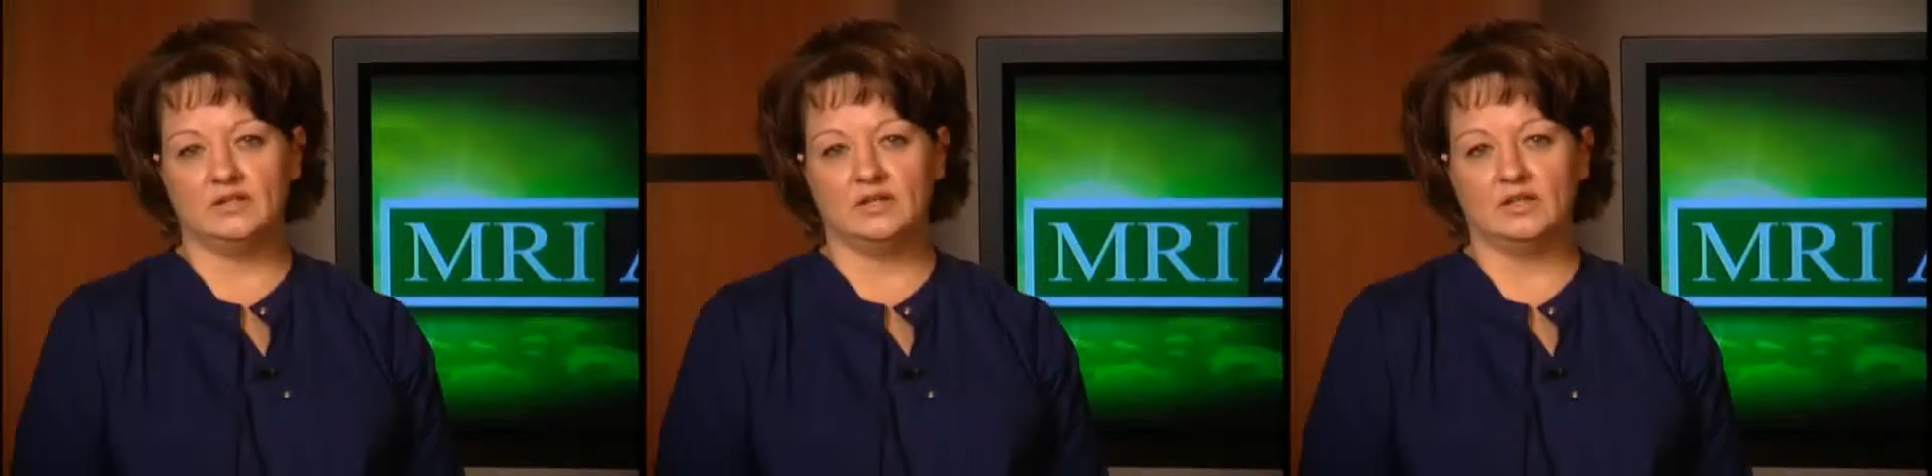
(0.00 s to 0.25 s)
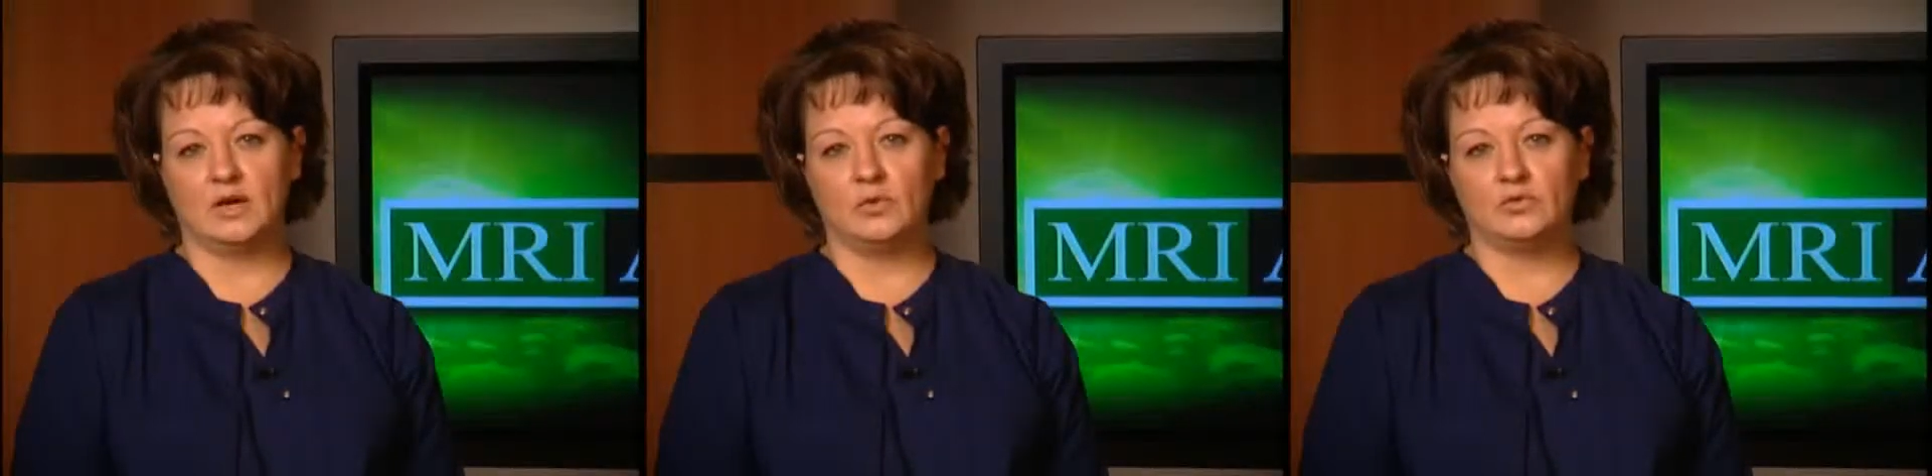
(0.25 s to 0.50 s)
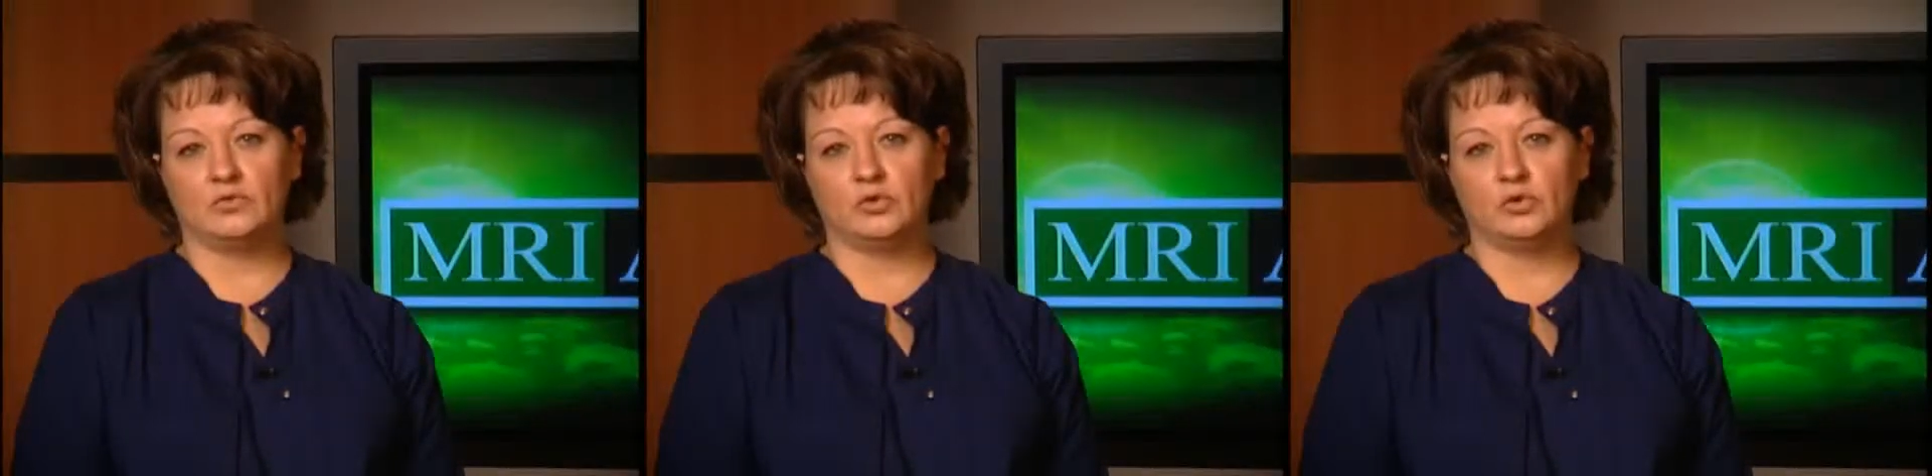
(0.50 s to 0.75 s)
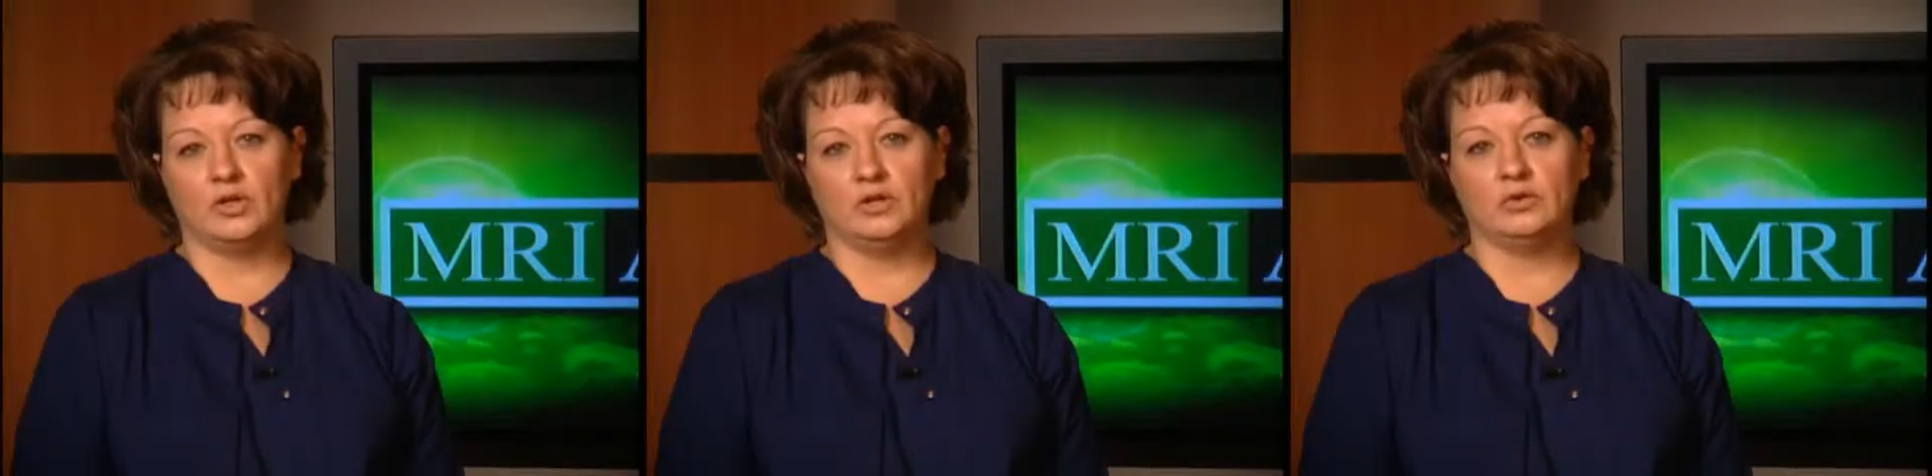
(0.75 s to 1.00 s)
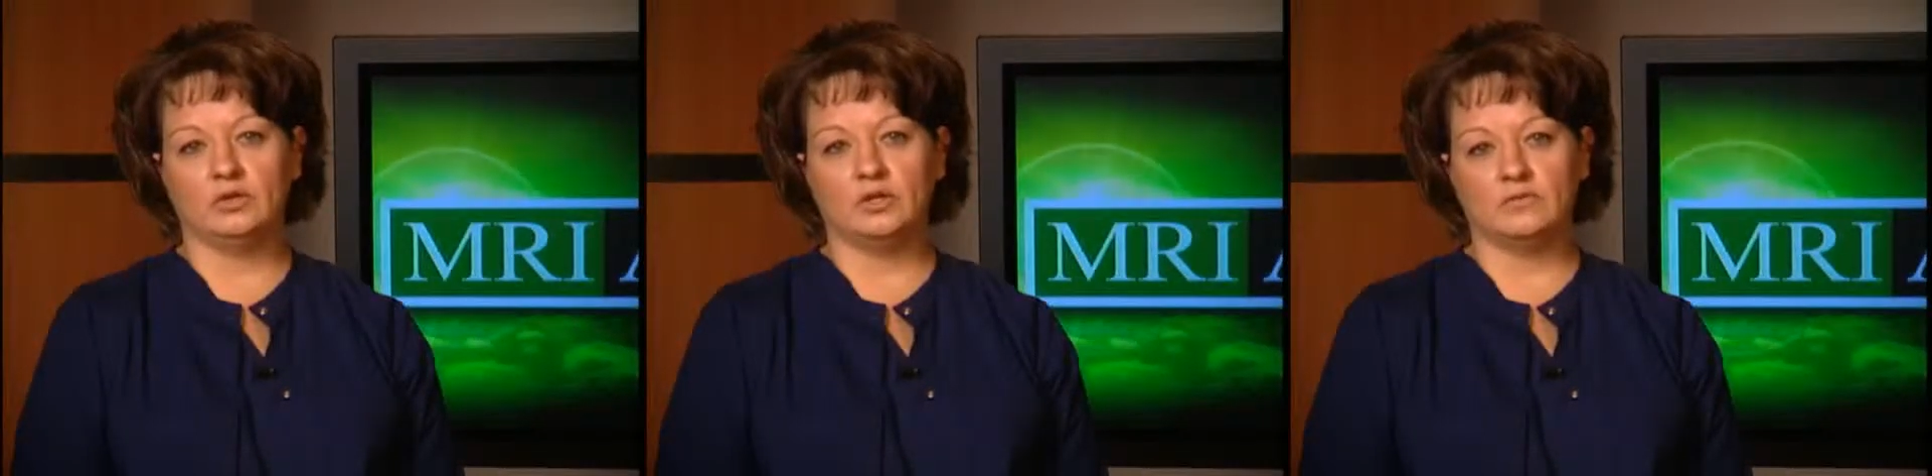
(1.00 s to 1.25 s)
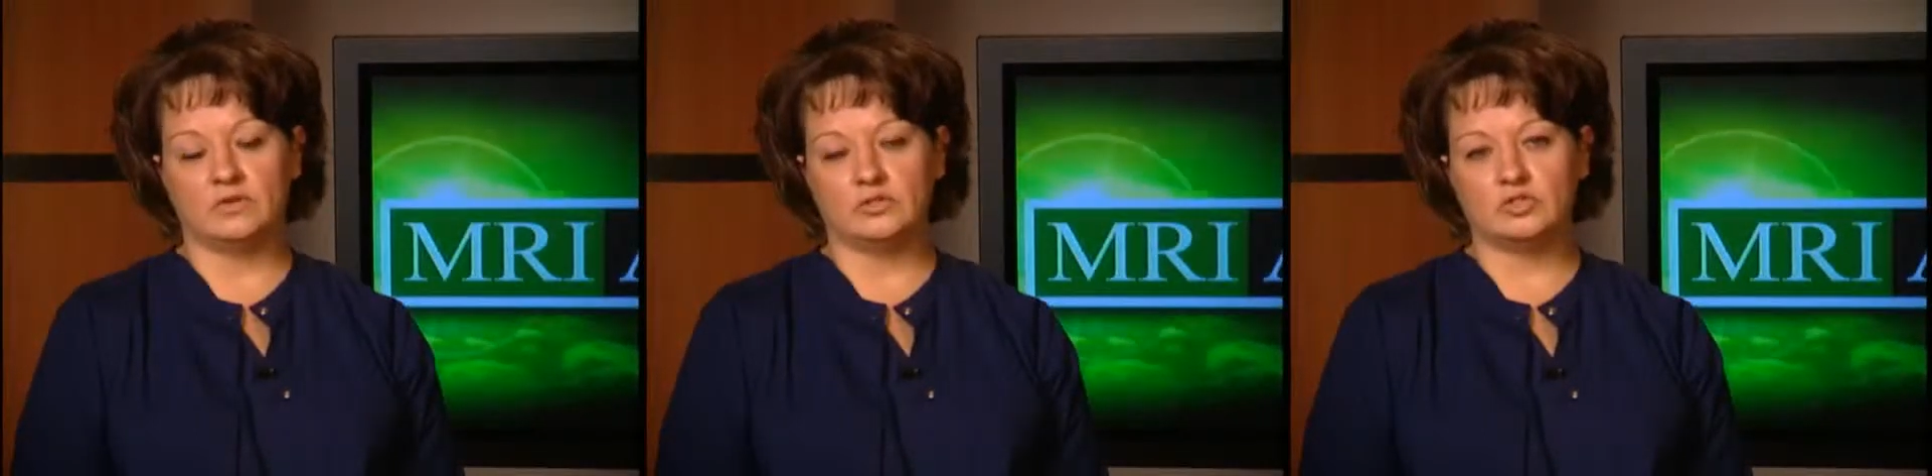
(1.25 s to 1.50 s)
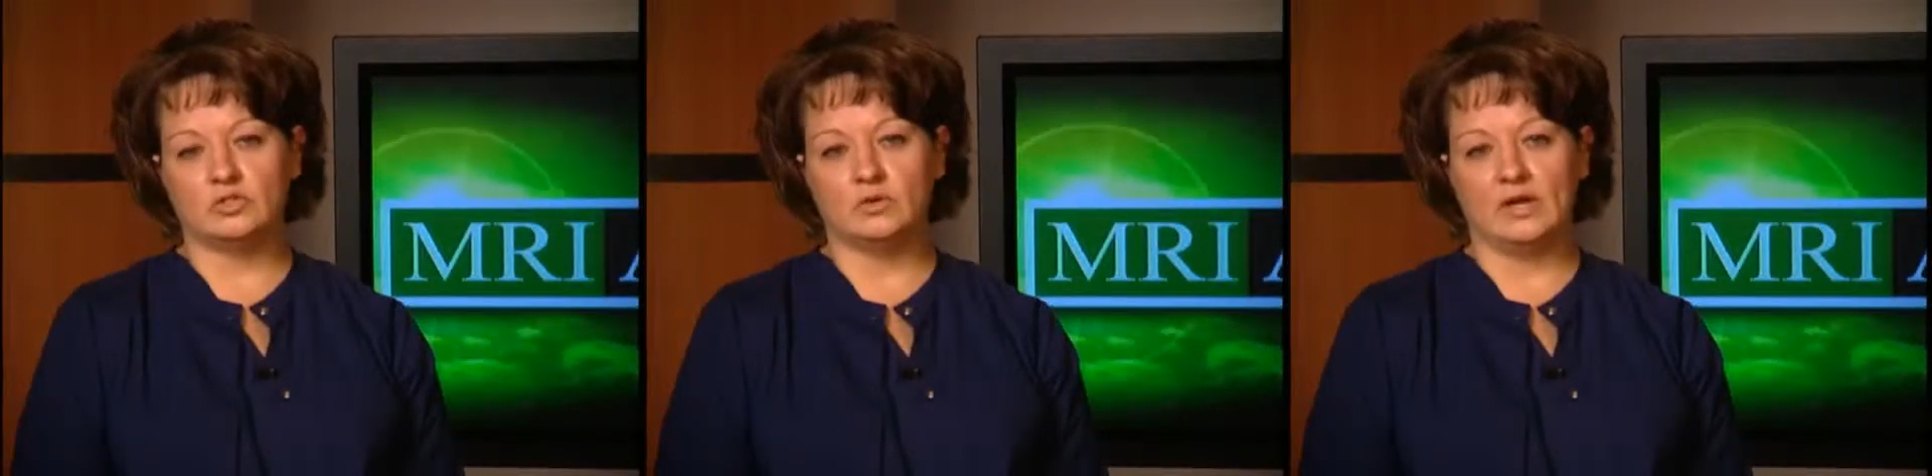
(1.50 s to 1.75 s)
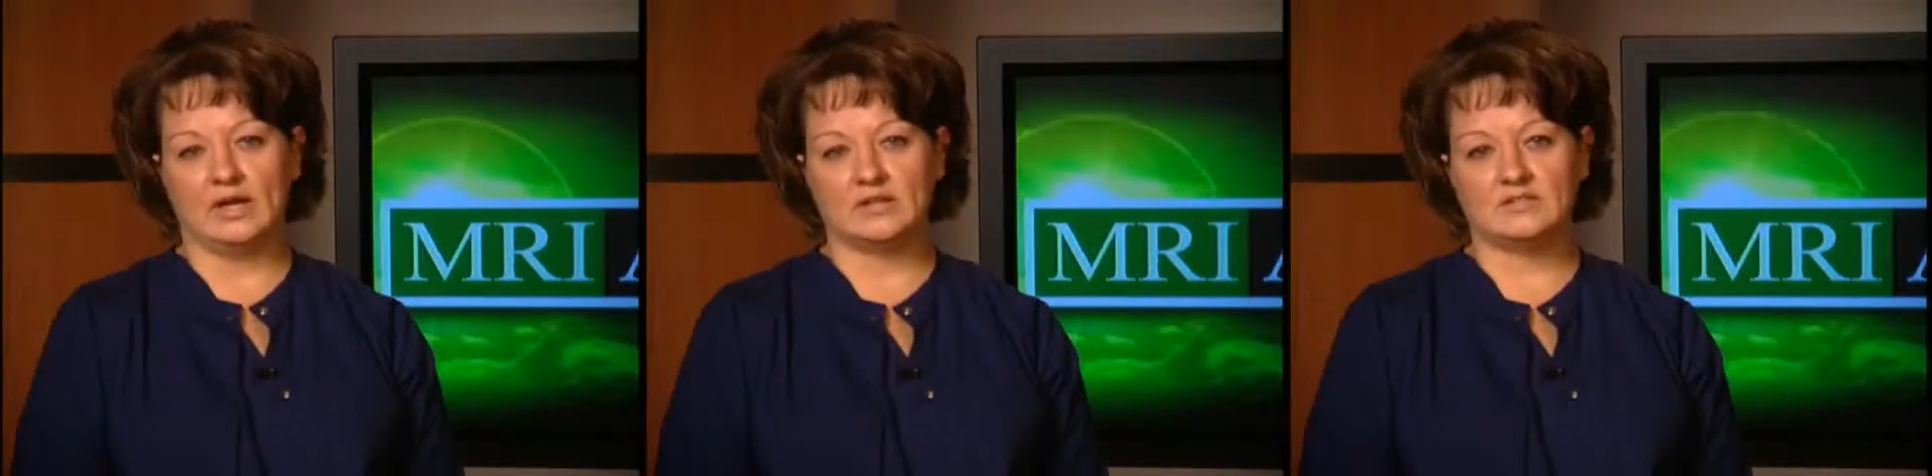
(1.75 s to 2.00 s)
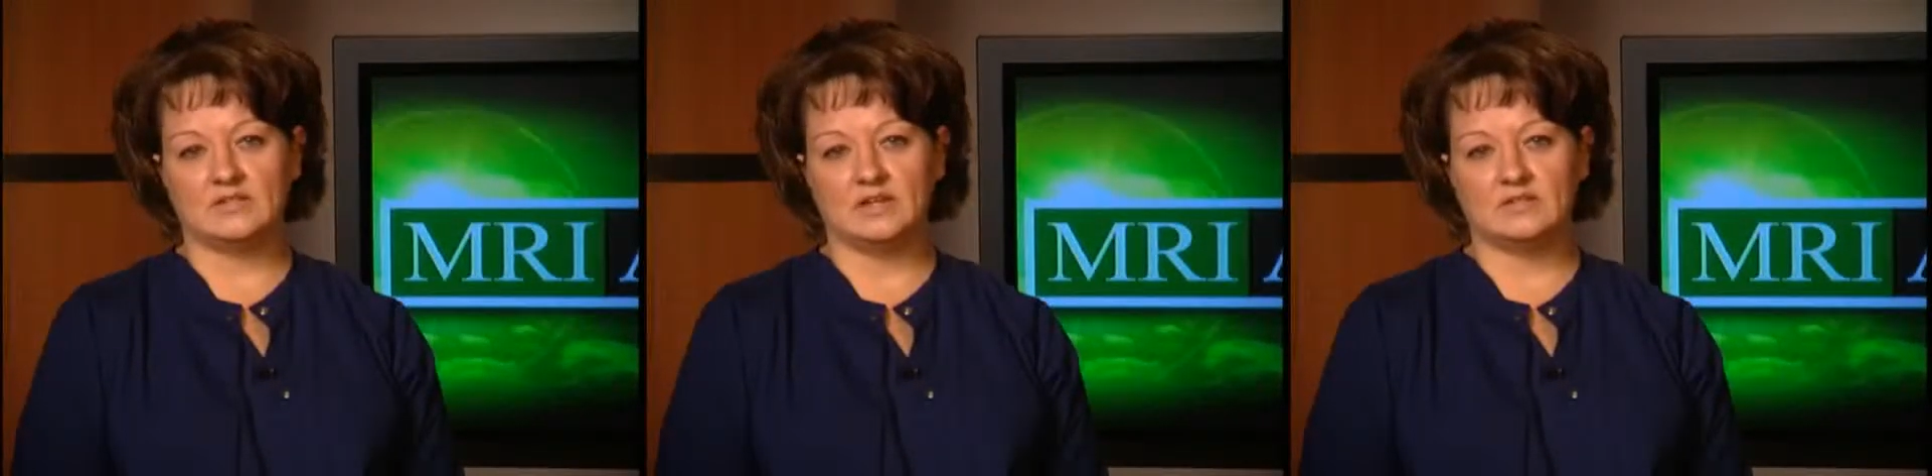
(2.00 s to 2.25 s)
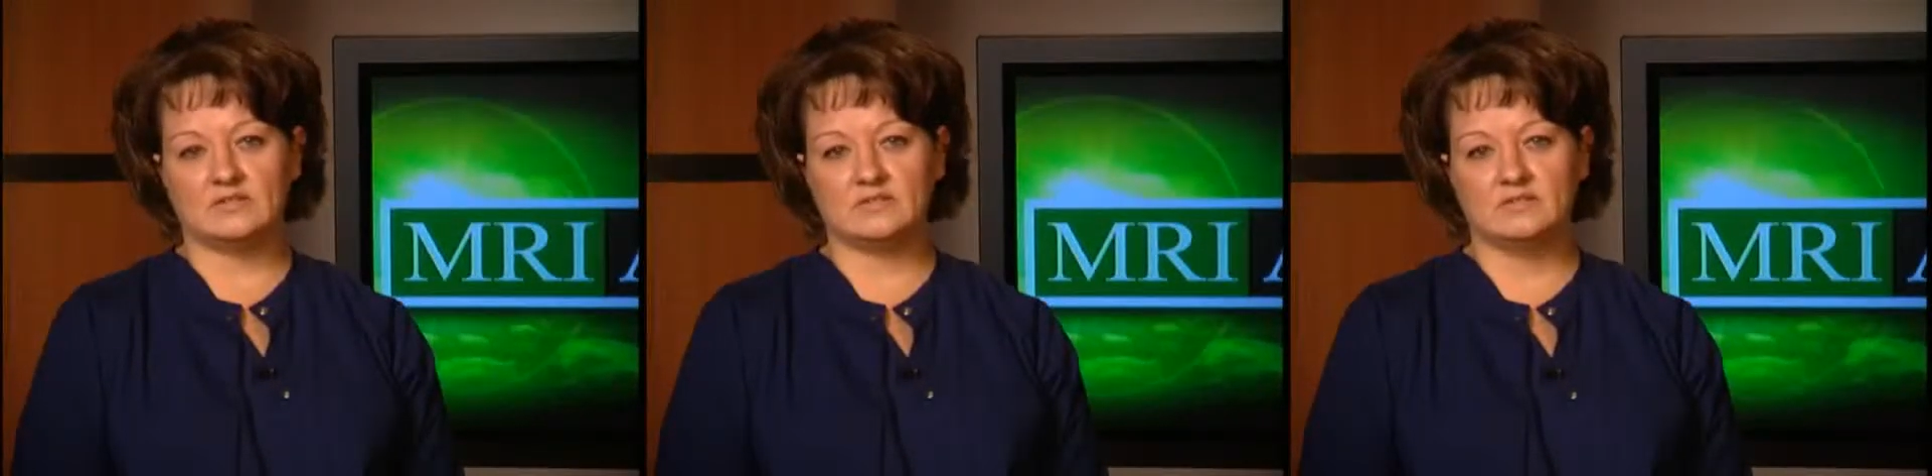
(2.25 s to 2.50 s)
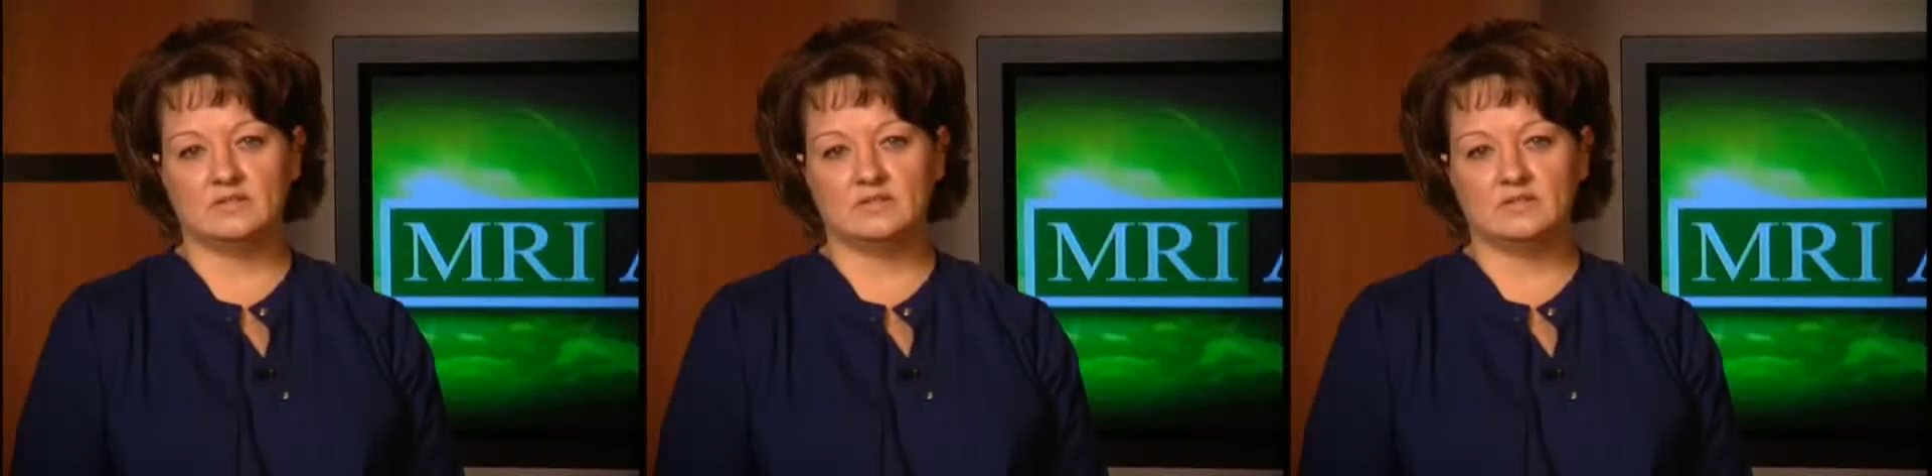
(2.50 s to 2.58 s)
allowing for greater interventional access.